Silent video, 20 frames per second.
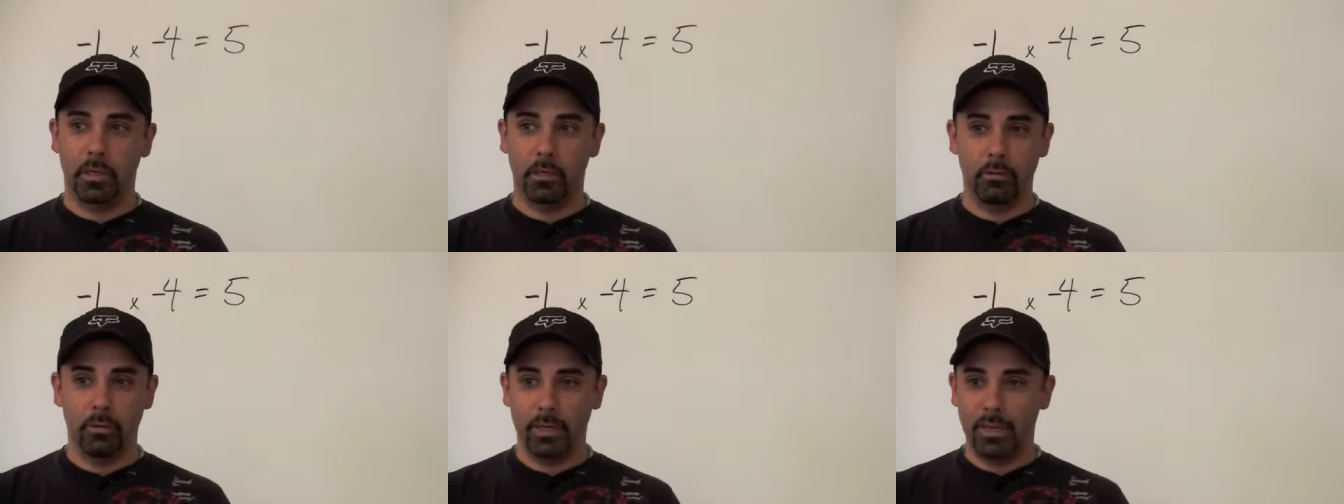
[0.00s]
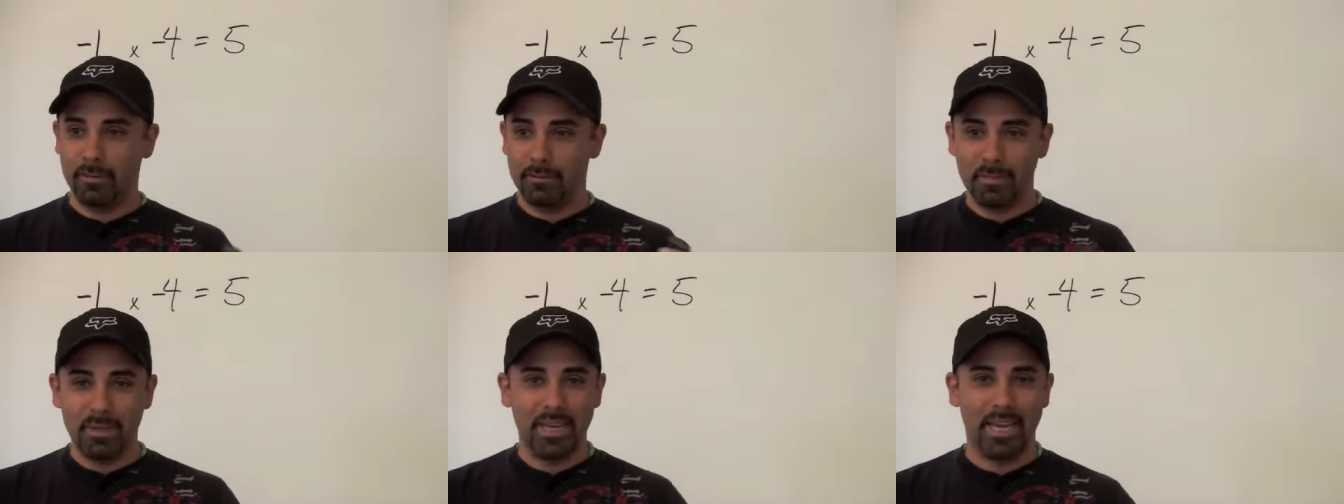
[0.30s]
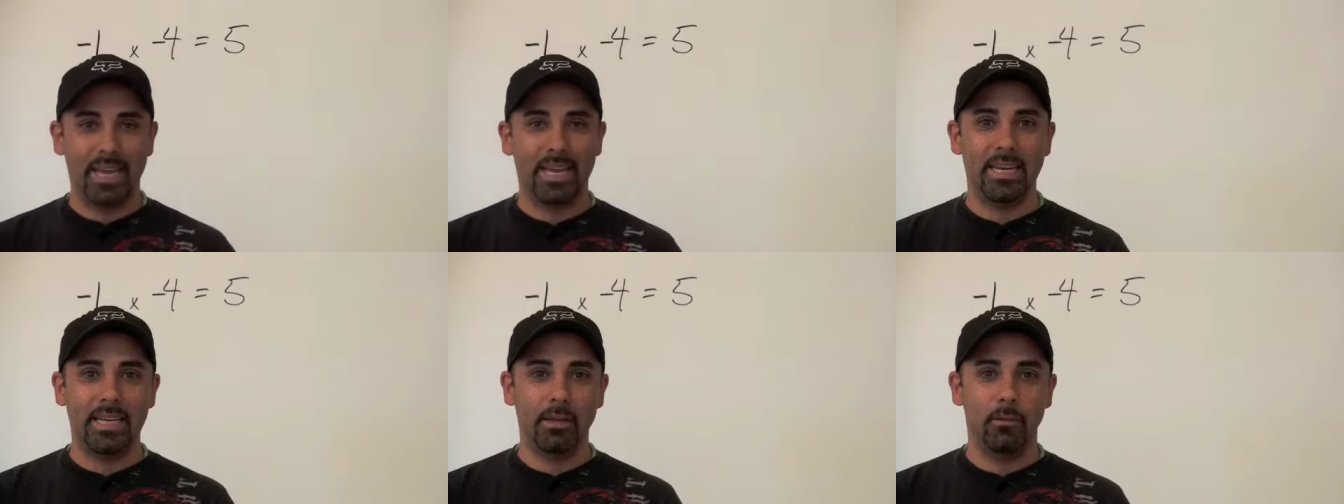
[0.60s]
you give
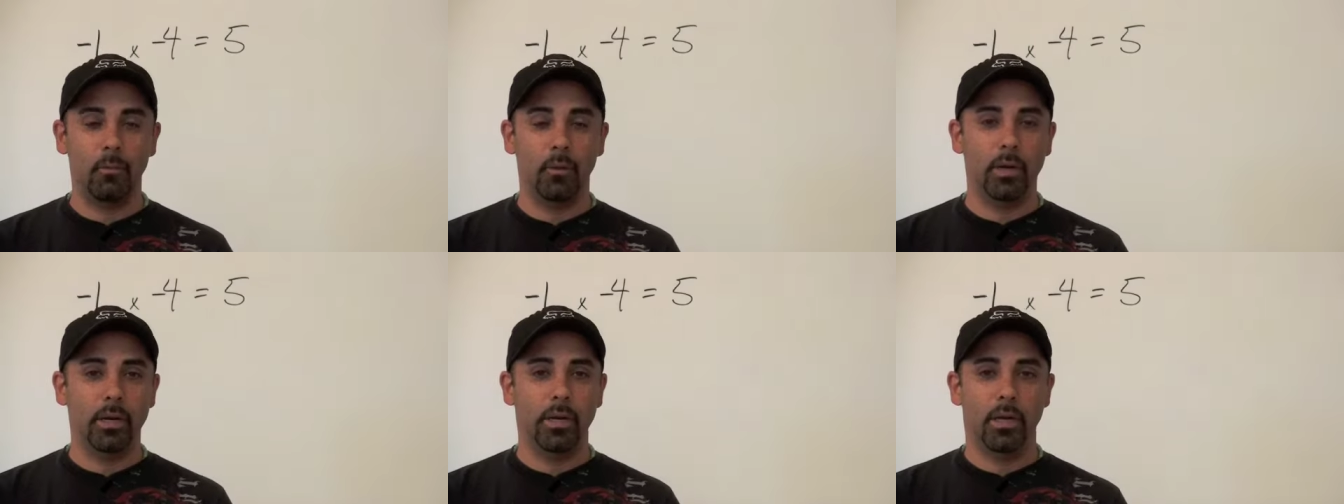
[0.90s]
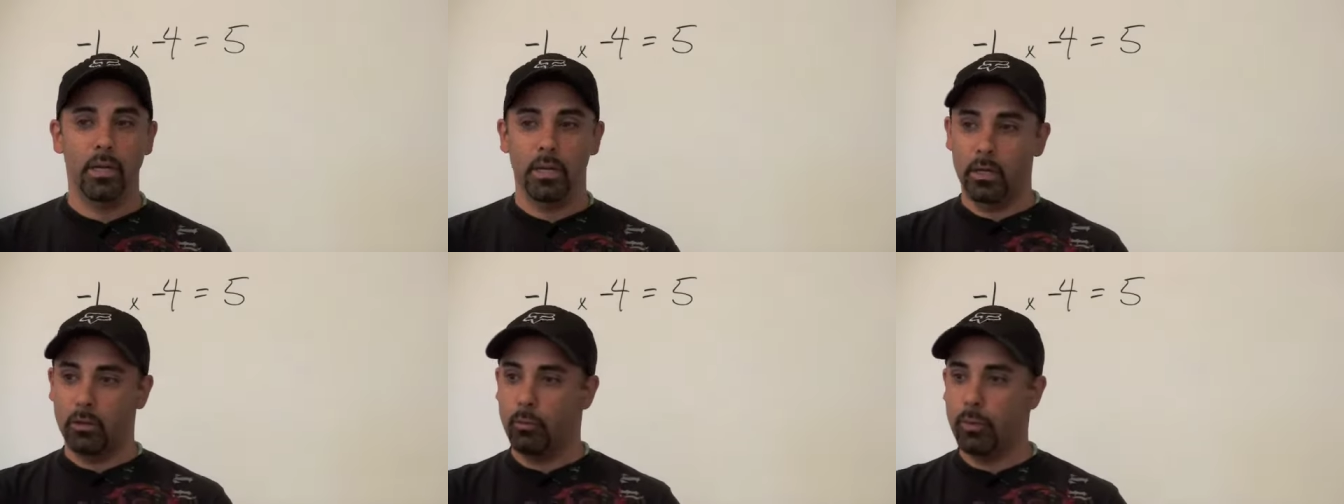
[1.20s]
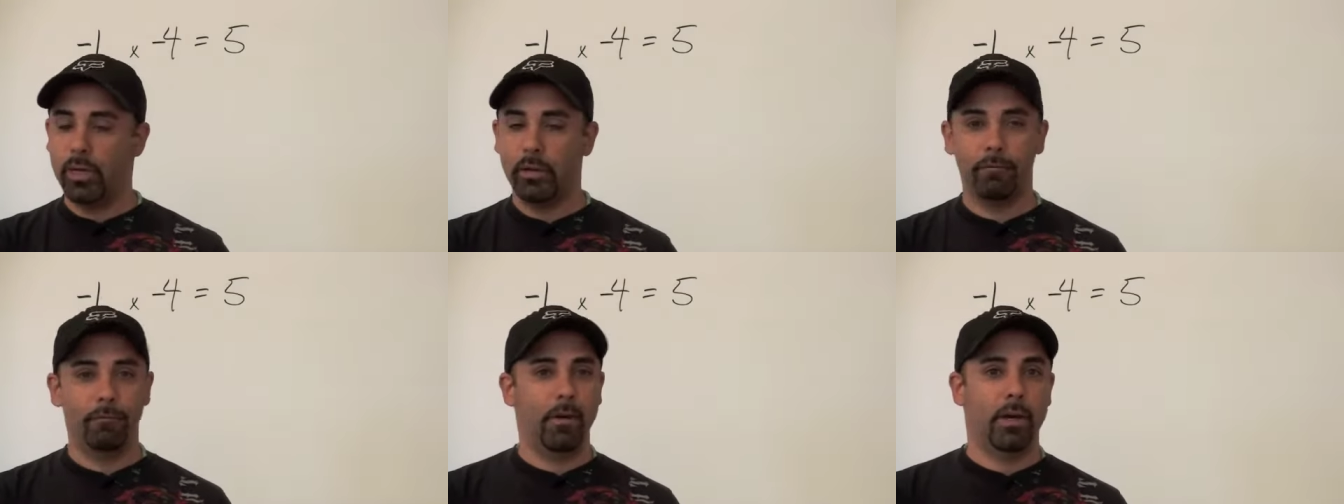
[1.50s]
me any one,
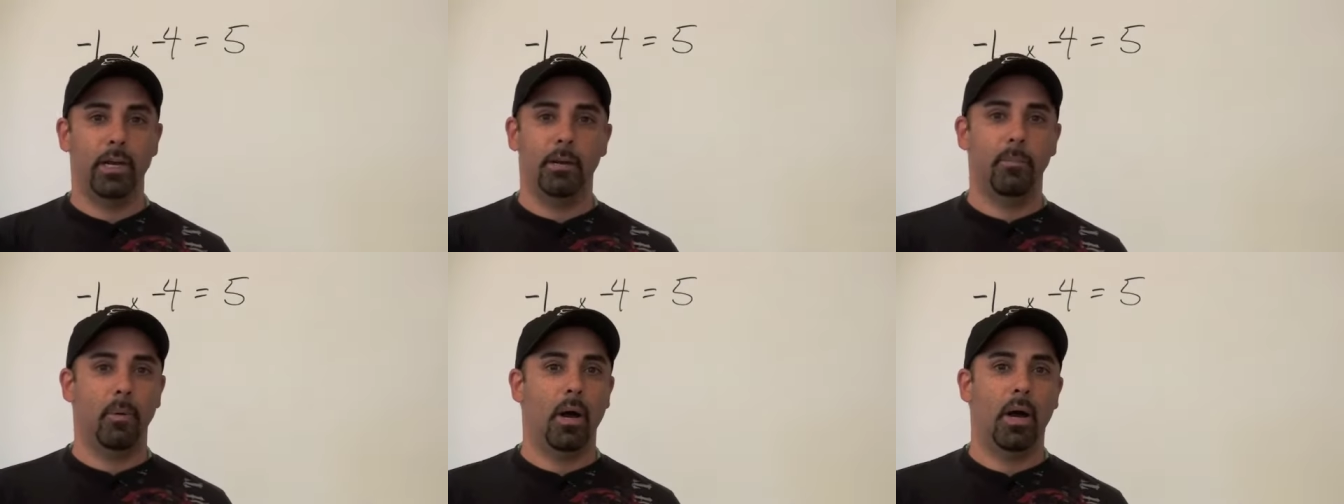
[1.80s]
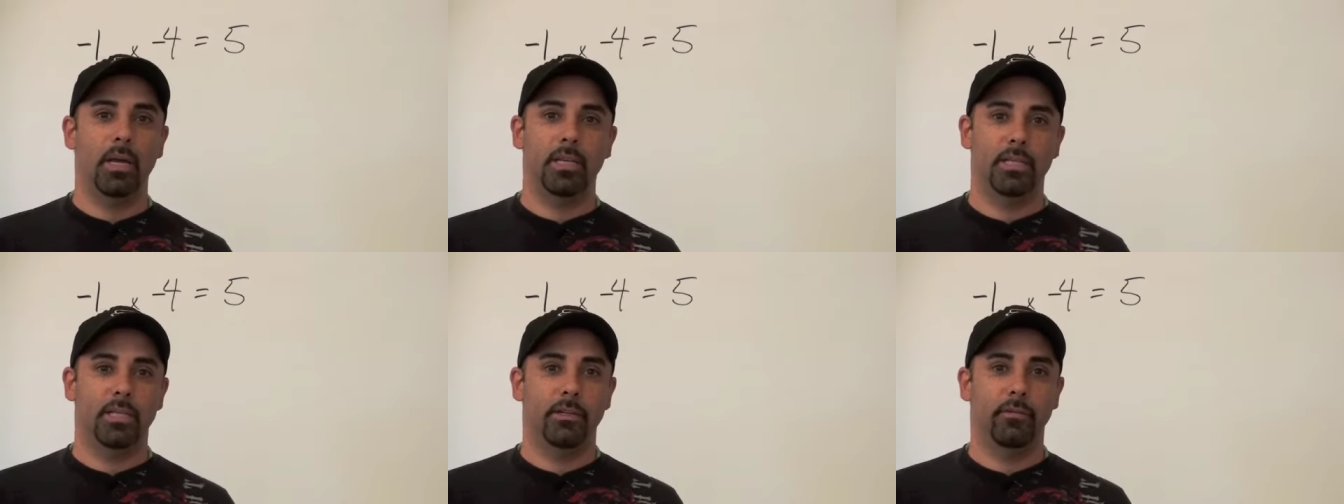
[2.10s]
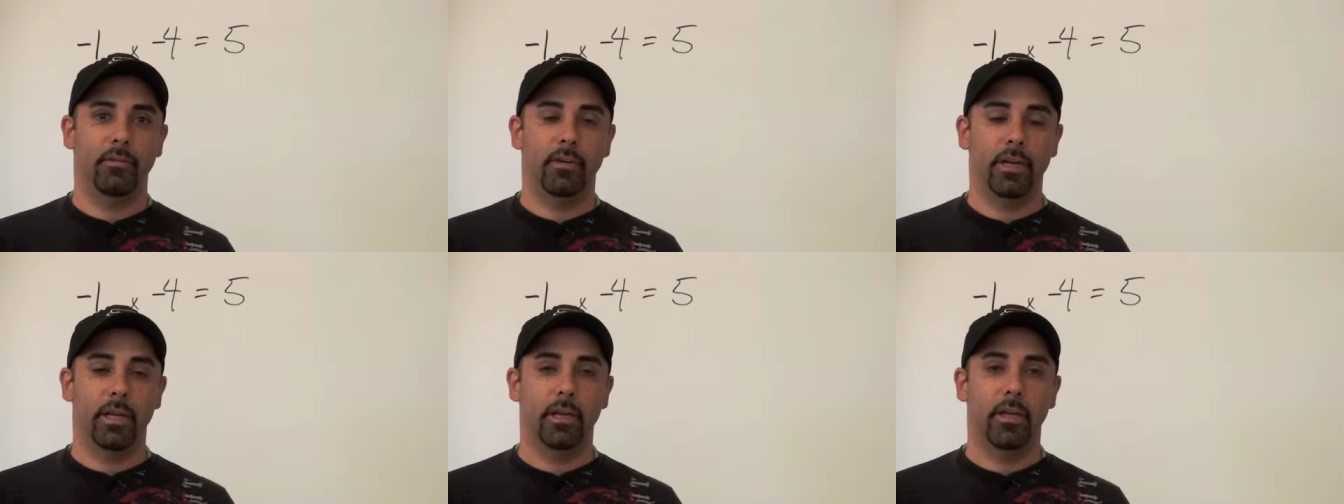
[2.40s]
we could find a
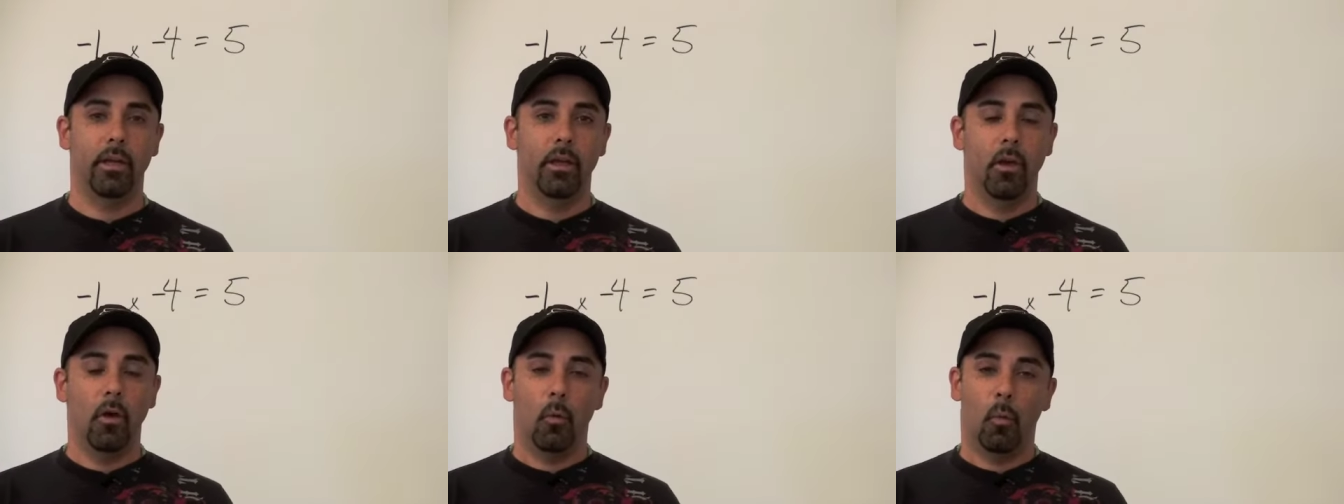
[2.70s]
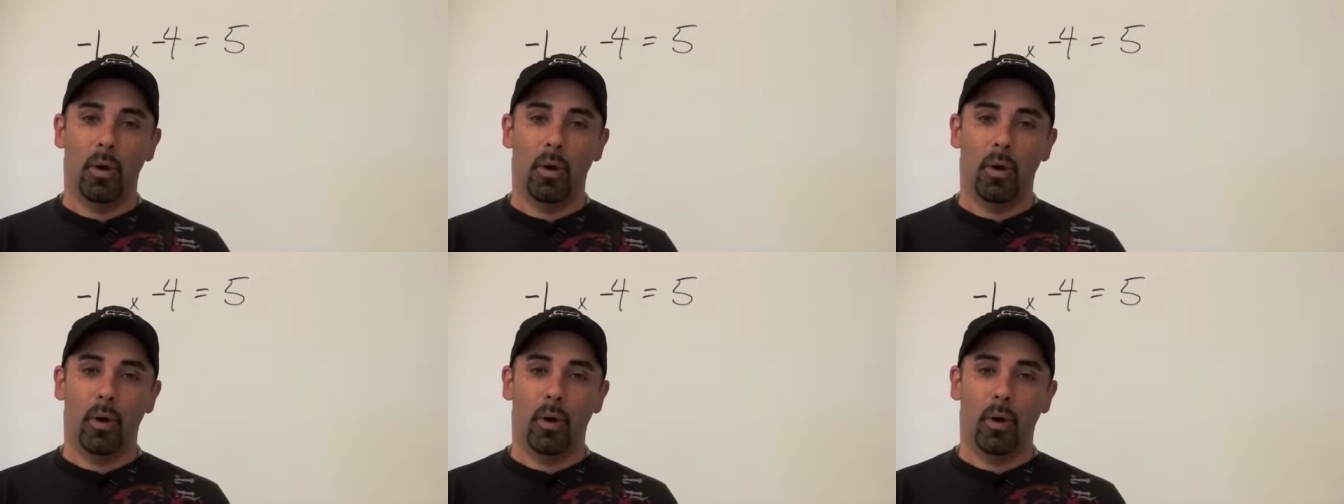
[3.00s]
positive in it.